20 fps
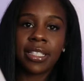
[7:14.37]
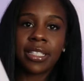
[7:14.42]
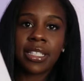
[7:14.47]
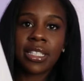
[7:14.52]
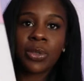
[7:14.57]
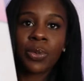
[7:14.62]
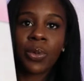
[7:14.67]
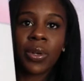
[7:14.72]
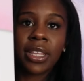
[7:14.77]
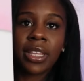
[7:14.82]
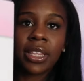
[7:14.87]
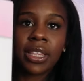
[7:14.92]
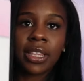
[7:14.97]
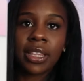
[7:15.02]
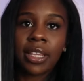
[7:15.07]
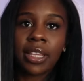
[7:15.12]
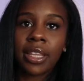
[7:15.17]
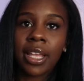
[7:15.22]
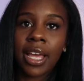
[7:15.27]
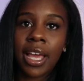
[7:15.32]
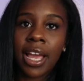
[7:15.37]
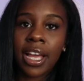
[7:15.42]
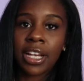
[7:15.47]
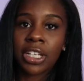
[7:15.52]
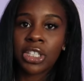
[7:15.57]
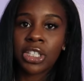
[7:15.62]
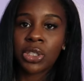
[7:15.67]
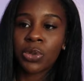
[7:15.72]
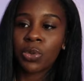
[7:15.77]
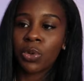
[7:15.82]
this is what the
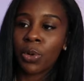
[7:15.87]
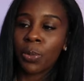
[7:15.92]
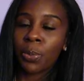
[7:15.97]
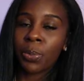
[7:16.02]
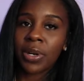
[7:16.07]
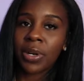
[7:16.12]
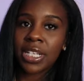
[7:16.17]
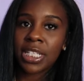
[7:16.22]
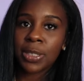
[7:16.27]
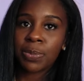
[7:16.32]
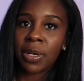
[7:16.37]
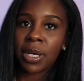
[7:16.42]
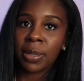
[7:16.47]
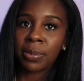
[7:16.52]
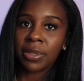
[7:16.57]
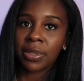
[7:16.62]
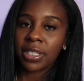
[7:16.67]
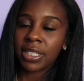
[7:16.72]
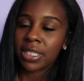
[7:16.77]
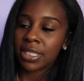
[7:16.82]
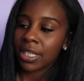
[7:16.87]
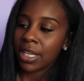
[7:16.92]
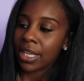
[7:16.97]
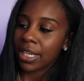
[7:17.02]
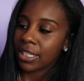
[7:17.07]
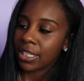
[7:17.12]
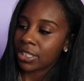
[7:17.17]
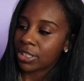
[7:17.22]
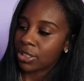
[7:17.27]
actual breast pump looks like.